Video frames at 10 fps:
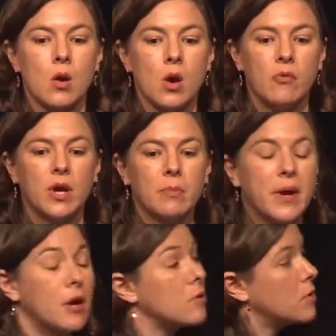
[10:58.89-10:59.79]
If we
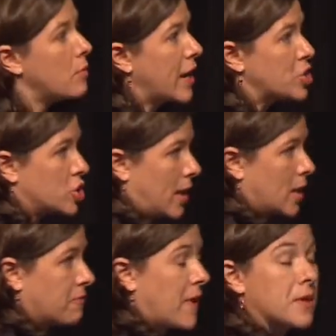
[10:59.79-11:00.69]
compare the main genetic
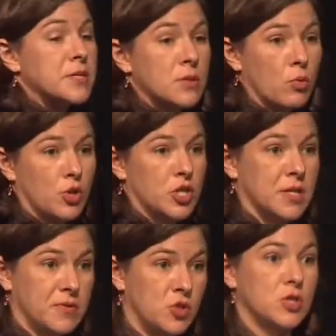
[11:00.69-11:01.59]
effects, which is
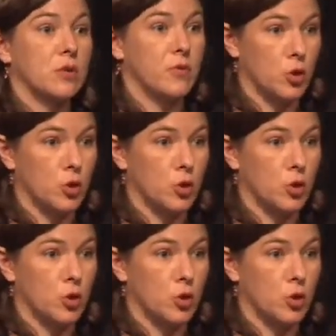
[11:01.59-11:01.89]
just sort of you